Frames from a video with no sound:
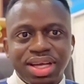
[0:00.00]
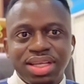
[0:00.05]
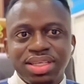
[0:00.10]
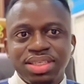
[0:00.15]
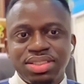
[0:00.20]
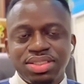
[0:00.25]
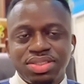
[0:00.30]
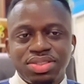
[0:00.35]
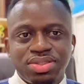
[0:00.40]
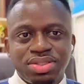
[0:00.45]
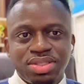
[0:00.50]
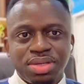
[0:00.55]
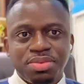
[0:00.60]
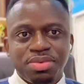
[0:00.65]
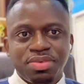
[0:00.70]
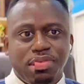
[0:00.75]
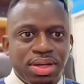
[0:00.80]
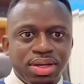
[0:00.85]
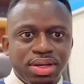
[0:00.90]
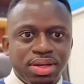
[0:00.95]
and some
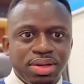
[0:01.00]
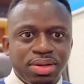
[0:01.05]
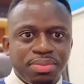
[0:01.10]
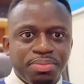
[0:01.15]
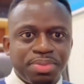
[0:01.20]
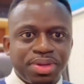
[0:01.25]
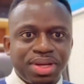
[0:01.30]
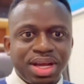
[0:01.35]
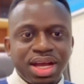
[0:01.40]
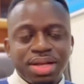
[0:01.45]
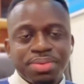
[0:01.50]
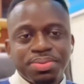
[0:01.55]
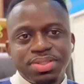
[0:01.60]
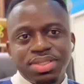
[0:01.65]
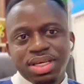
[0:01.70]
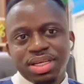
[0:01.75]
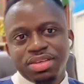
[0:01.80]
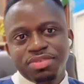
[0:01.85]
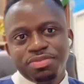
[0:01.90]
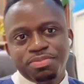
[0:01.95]
of the caps
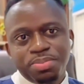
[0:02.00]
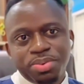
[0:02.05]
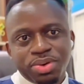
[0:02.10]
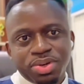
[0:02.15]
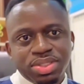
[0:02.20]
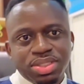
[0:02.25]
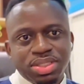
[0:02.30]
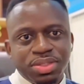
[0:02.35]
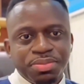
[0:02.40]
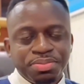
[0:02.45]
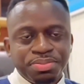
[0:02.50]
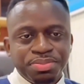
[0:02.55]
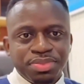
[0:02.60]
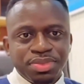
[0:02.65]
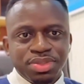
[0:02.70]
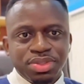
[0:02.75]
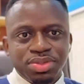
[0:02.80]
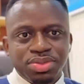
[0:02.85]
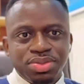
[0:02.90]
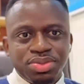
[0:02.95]
that they brought
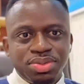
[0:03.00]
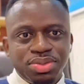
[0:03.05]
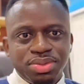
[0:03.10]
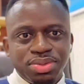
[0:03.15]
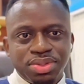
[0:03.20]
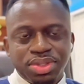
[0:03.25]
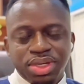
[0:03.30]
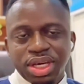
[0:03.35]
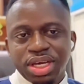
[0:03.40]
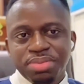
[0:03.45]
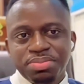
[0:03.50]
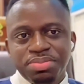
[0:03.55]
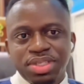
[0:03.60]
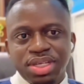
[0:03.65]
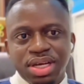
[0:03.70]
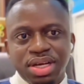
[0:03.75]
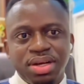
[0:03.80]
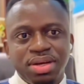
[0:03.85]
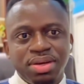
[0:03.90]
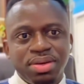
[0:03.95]
to curb
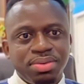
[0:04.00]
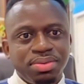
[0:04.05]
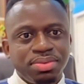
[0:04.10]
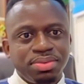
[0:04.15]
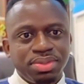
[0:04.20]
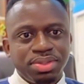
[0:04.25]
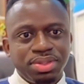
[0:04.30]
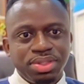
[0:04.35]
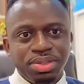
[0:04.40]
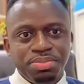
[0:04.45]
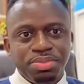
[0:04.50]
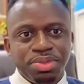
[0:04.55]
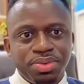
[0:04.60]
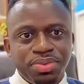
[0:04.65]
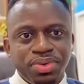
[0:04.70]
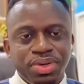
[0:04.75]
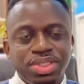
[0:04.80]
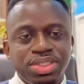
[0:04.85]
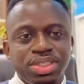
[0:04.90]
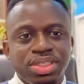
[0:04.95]
down
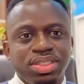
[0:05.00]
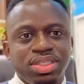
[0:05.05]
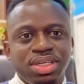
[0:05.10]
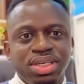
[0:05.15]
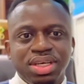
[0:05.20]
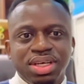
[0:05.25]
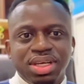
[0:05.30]
immigration.